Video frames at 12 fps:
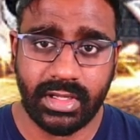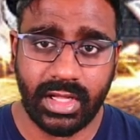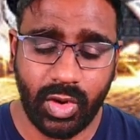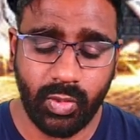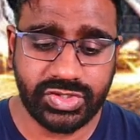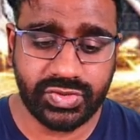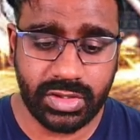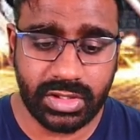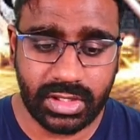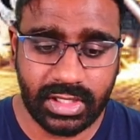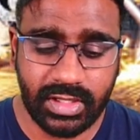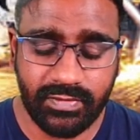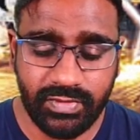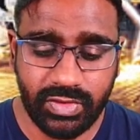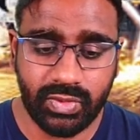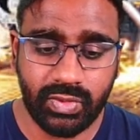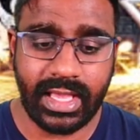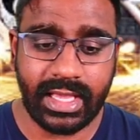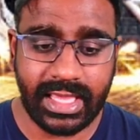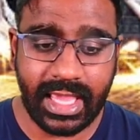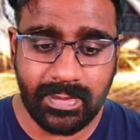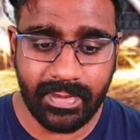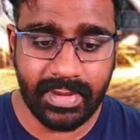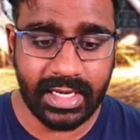which would give you
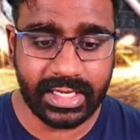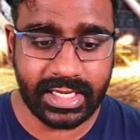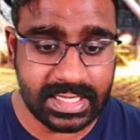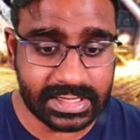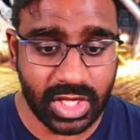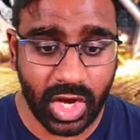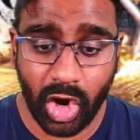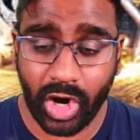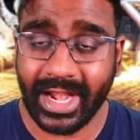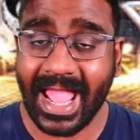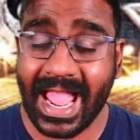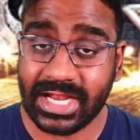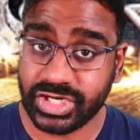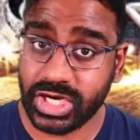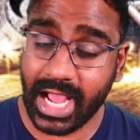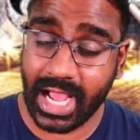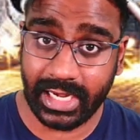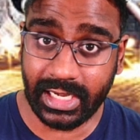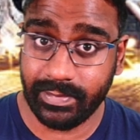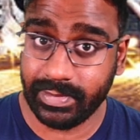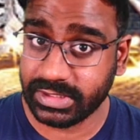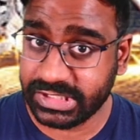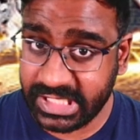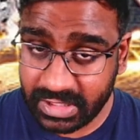capabilities on Azure Arc enabled
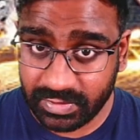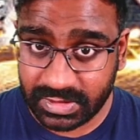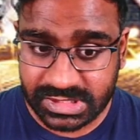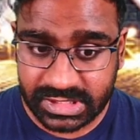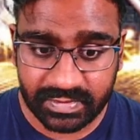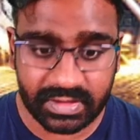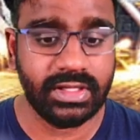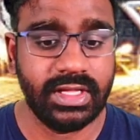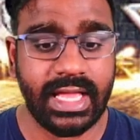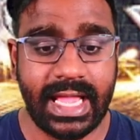SQL Server,